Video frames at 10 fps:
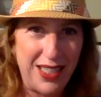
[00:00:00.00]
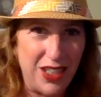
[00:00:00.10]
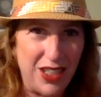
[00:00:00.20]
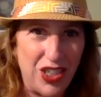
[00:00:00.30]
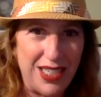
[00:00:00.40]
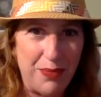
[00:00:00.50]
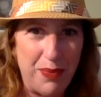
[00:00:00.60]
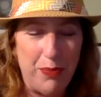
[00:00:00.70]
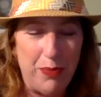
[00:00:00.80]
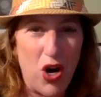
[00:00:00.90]
to just
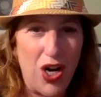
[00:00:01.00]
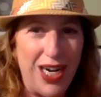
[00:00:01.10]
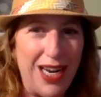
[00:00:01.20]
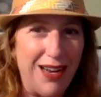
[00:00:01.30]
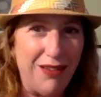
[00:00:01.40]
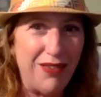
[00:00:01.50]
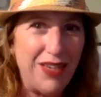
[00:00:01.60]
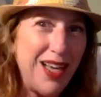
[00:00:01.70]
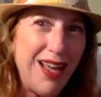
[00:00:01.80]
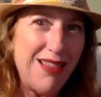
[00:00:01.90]
be part of
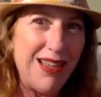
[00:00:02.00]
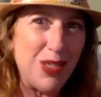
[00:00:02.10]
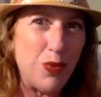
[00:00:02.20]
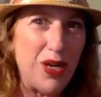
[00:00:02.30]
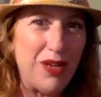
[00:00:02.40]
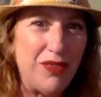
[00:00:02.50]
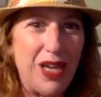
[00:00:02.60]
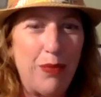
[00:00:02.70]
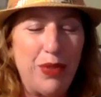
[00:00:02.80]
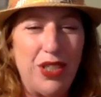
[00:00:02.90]
this wonderful
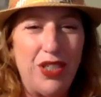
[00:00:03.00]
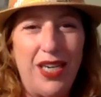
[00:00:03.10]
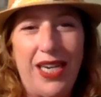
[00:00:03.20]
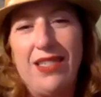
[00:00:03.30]
opportunity.